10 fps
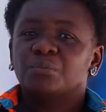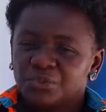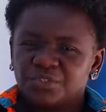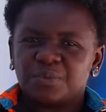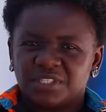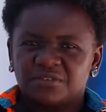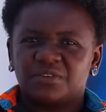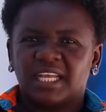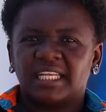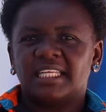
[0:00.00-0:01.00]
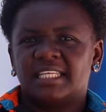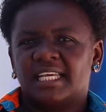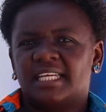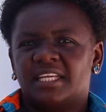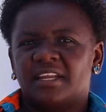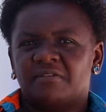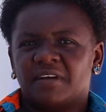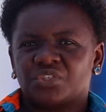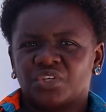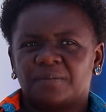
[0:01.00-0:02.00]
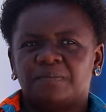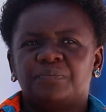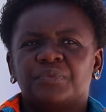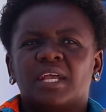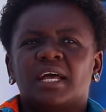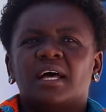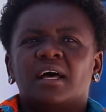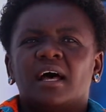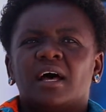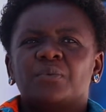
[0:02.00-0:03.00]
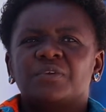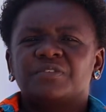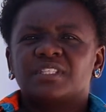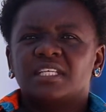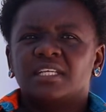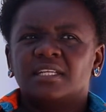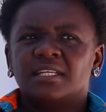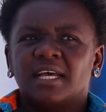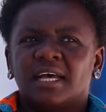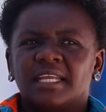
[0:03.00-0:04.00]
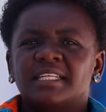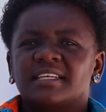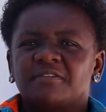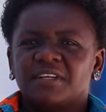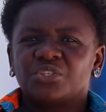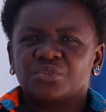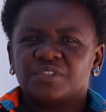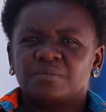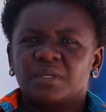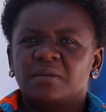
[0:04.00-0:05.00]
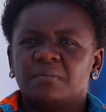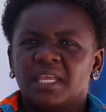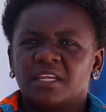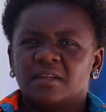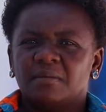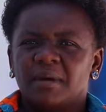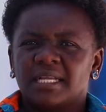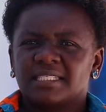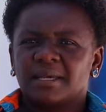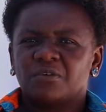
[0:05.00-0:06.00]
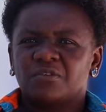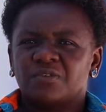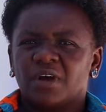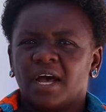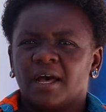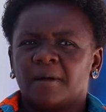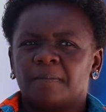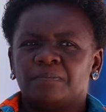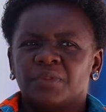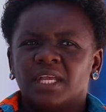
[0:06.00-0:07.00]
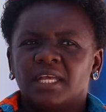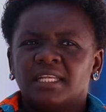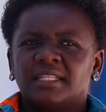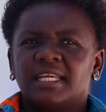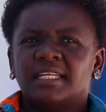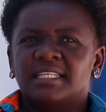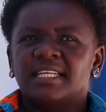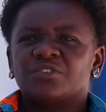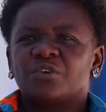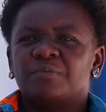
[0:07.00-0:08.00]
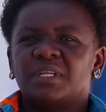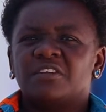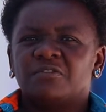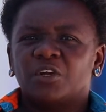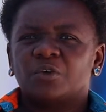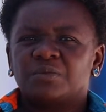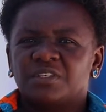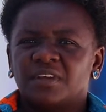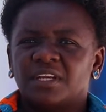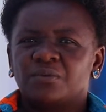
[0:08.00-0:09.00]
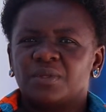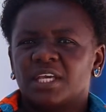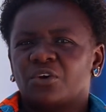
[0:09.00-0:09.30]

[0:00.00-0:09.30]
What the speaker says: most specifically here in Naivasha. We've seen interventions being made by some of the been developed, even with